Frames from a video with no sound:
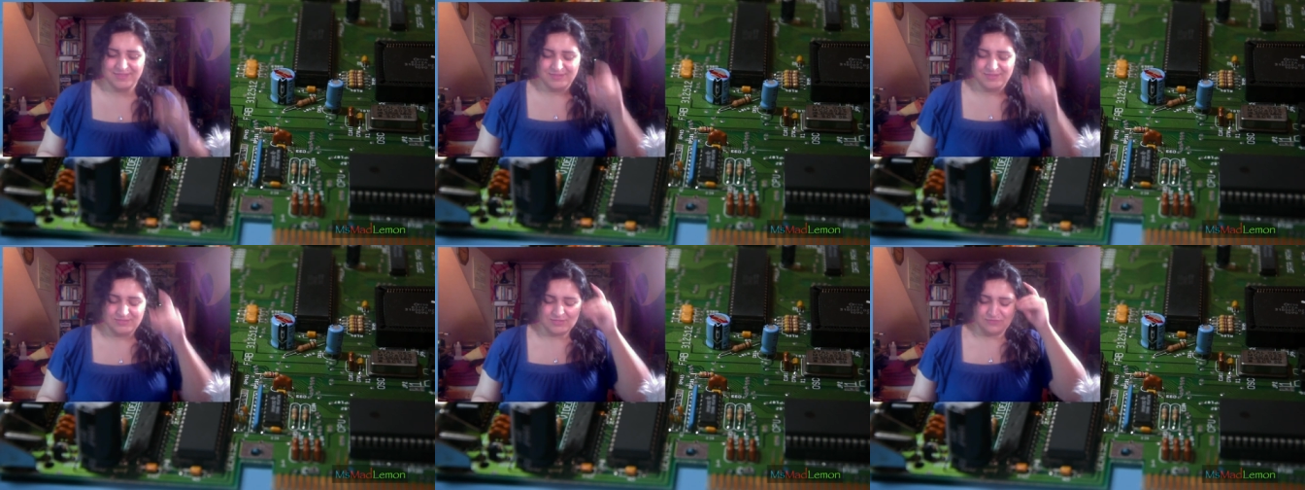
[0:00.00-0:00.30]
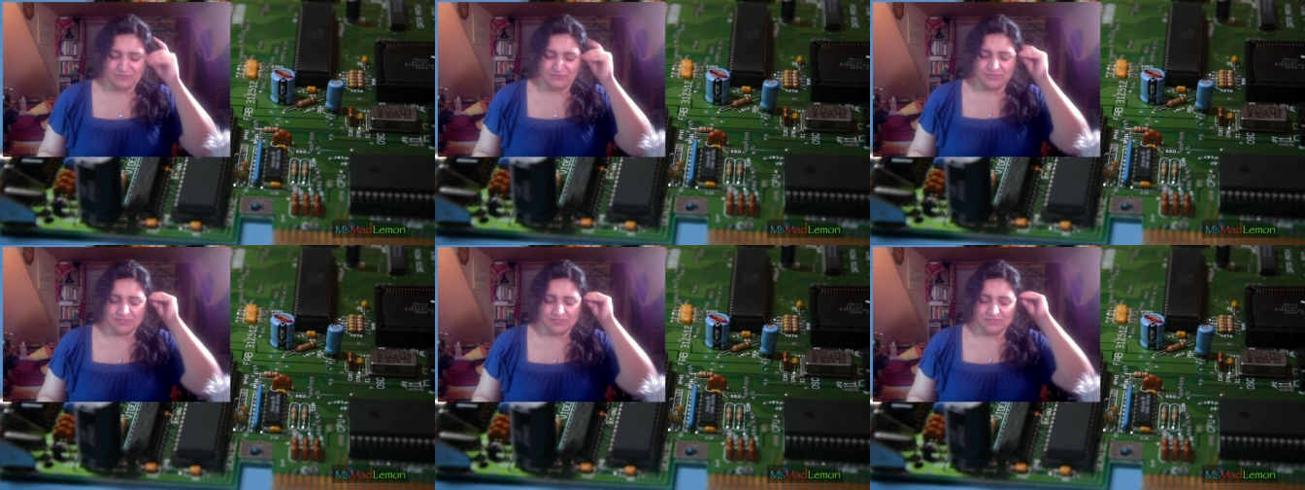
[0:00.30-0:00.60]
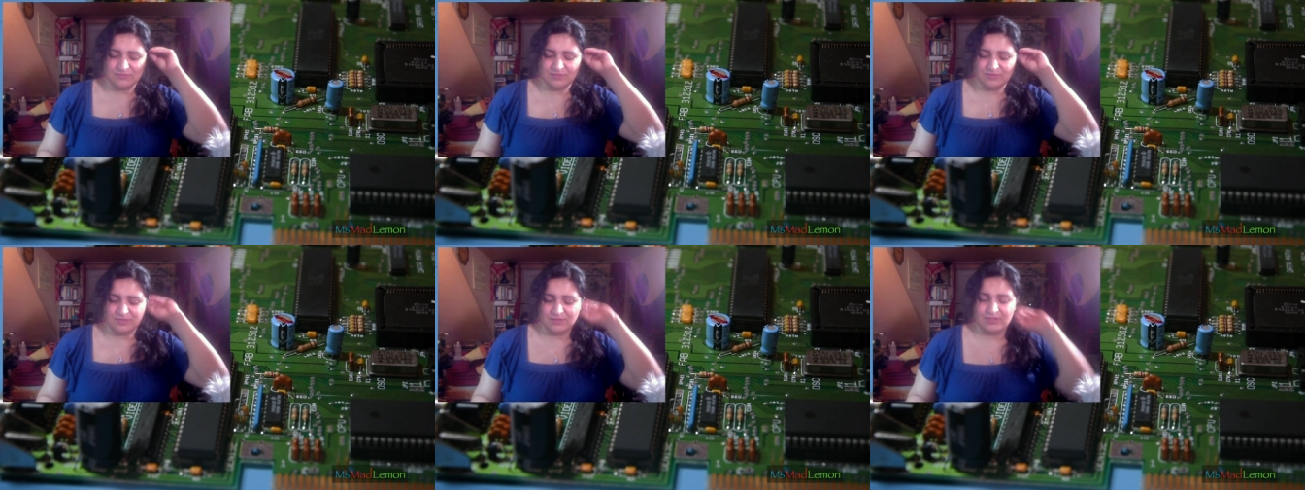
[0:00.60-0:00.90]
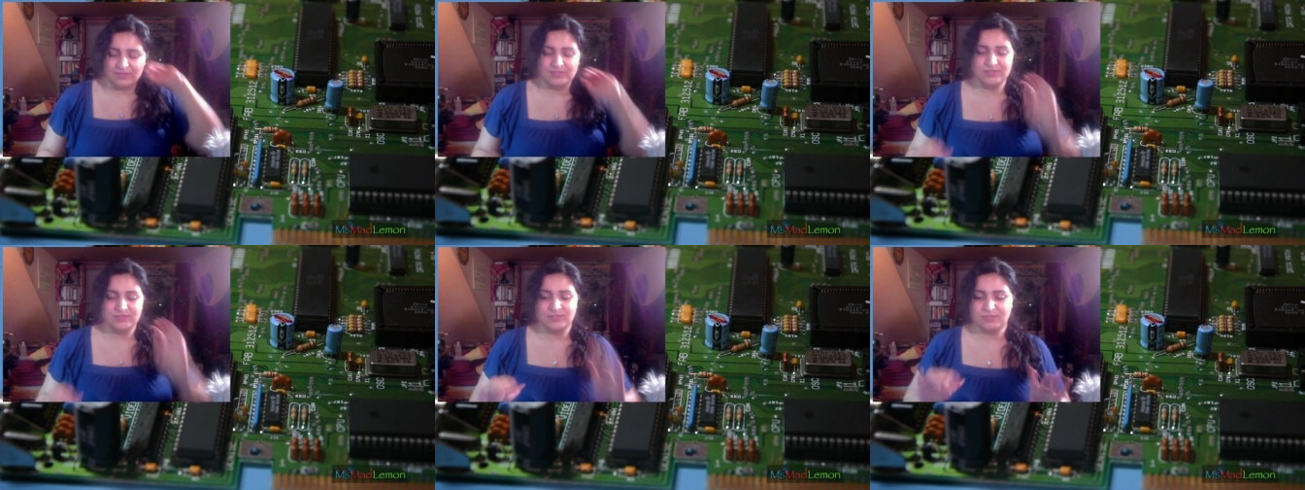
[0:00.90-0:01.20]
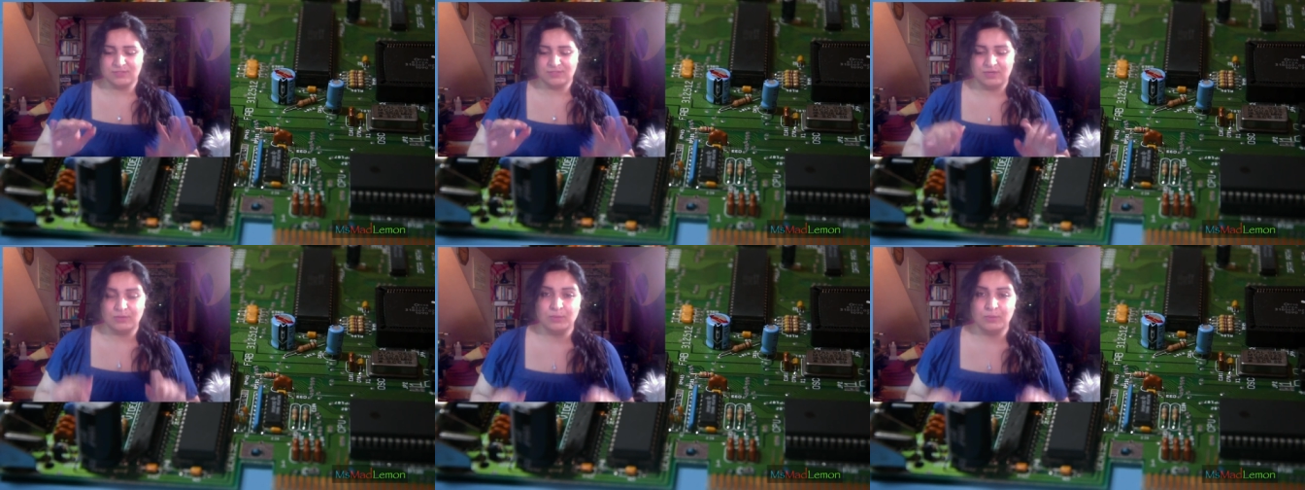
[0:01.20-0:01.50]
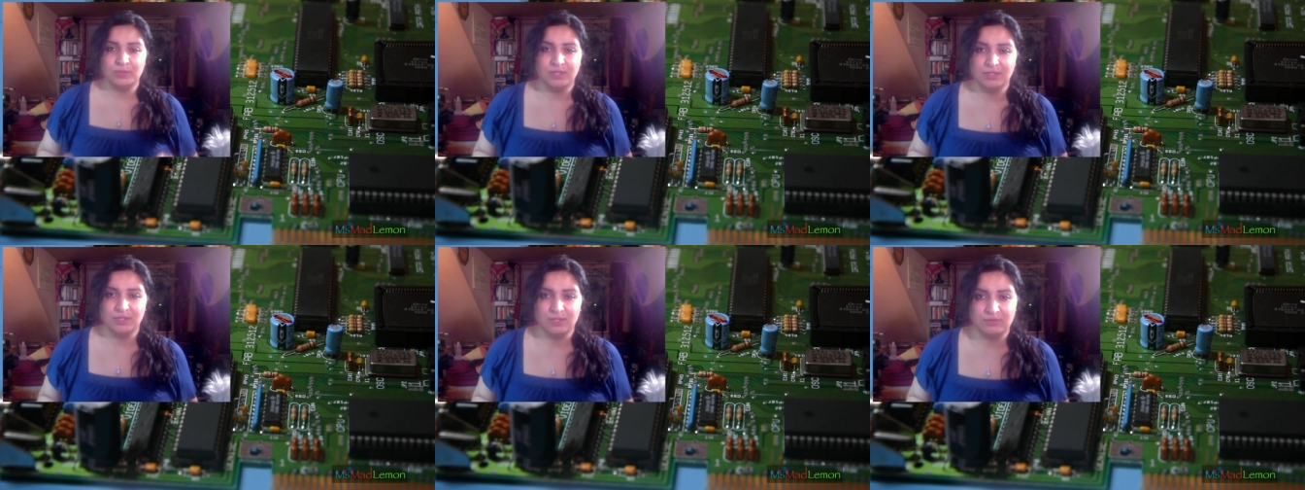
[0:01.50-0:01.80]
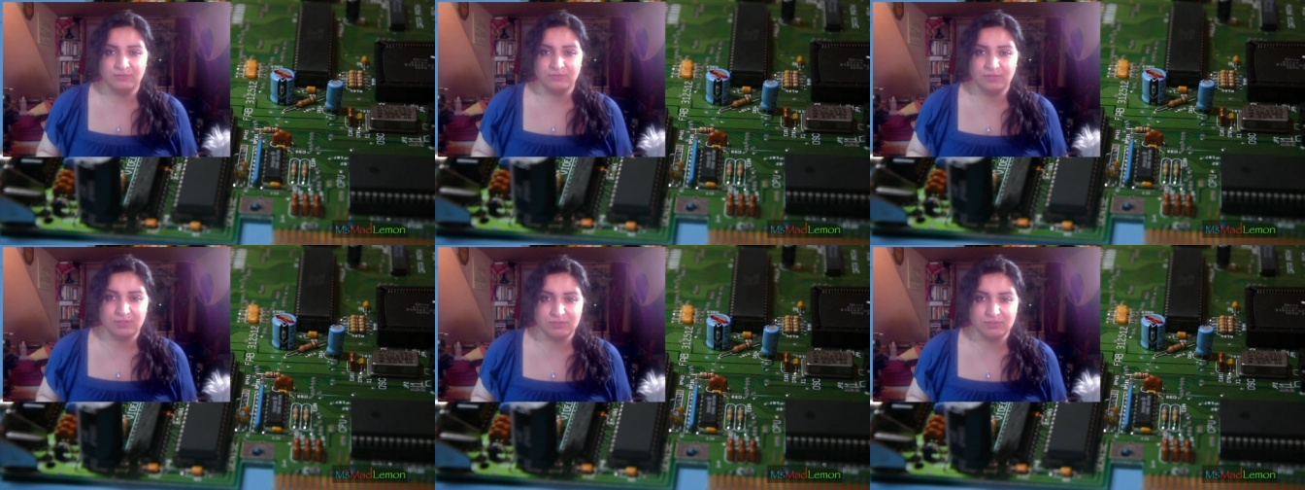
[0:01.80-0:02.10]
So first of all, let's start with the
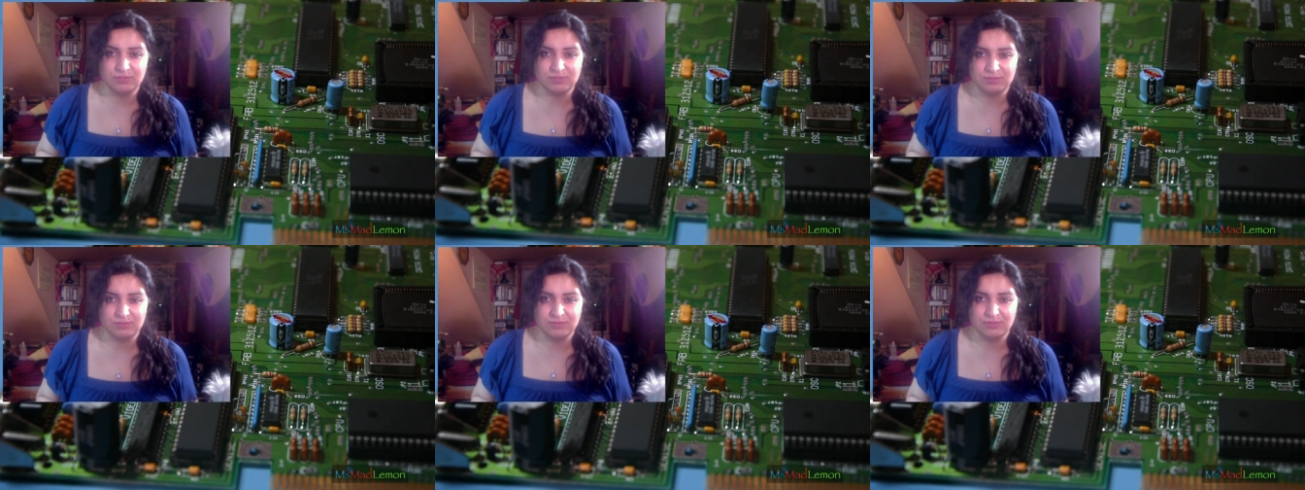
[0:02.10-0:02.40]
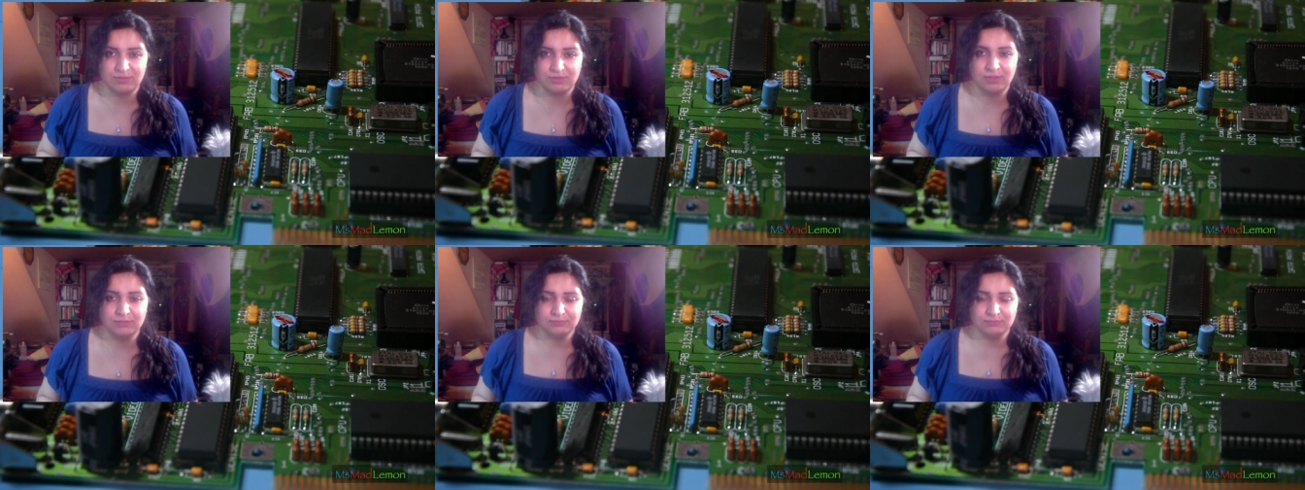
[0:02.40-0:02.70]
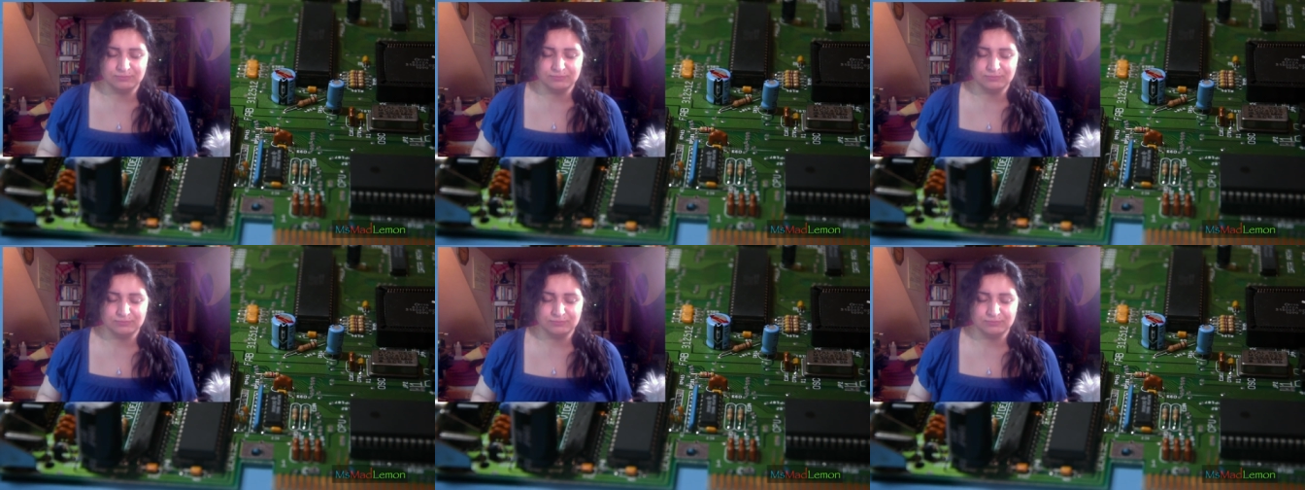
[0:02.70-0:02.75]
clarifications, right?